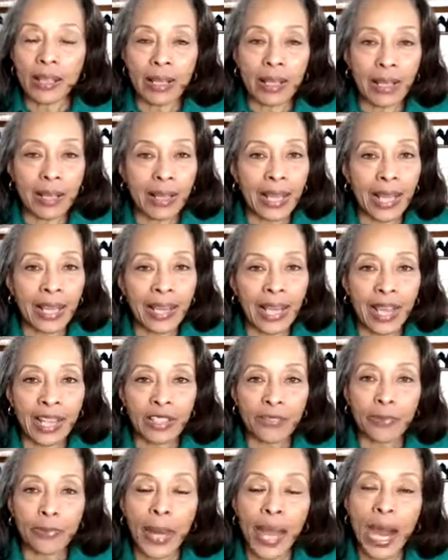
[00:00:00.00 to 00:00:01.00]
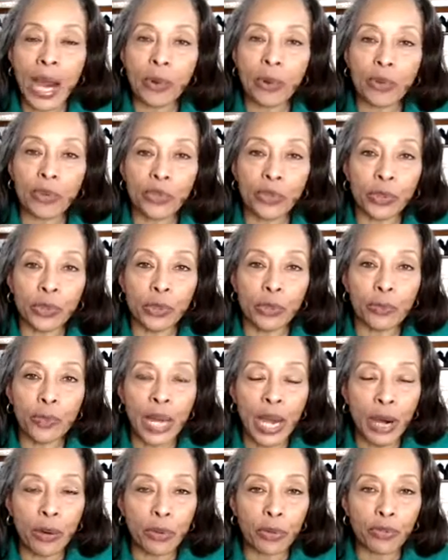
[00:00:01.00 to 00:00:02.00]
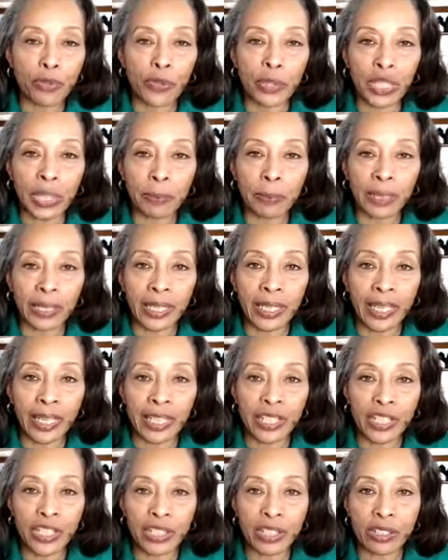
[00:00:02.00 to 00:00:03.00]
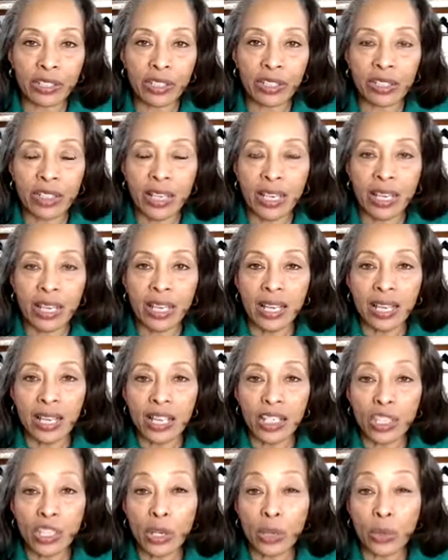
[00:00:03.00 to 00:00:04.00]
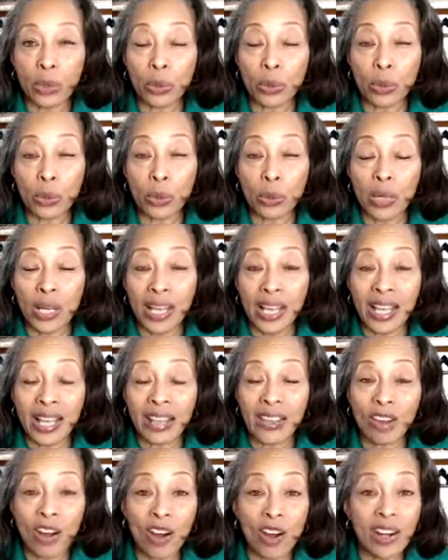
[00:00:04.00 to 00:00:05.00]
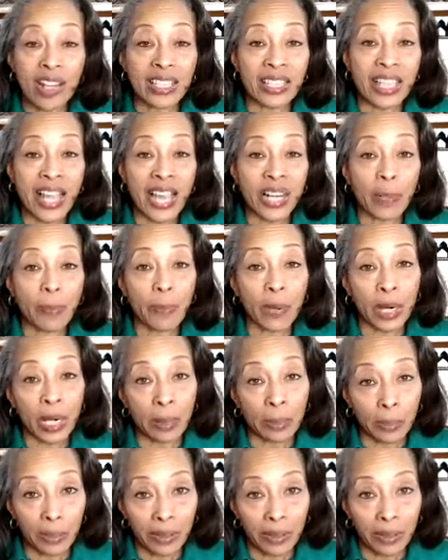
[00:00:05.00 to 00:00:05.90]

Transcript: that has powerful, powerful implications. So the heart is not a pump.